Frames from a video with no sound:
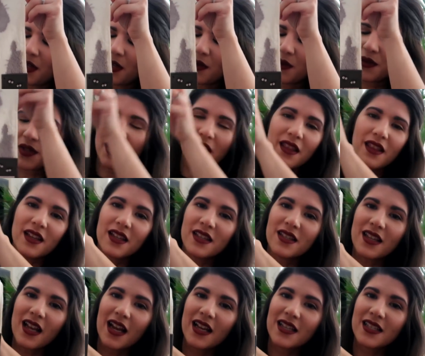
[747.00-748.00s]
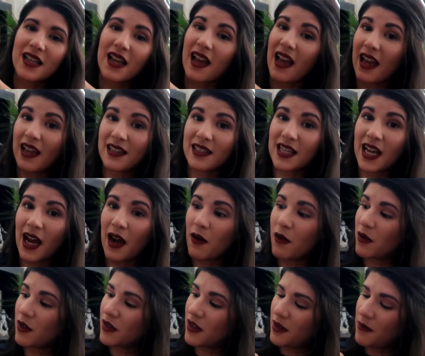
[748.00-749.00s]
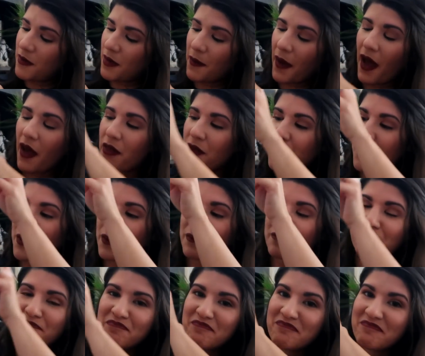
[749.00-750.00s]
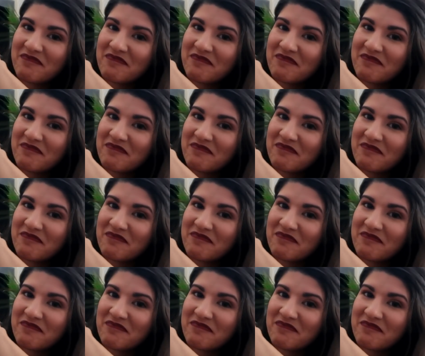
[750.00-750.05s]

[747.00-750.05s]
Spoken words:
be using this as a hand towel in my bathroom.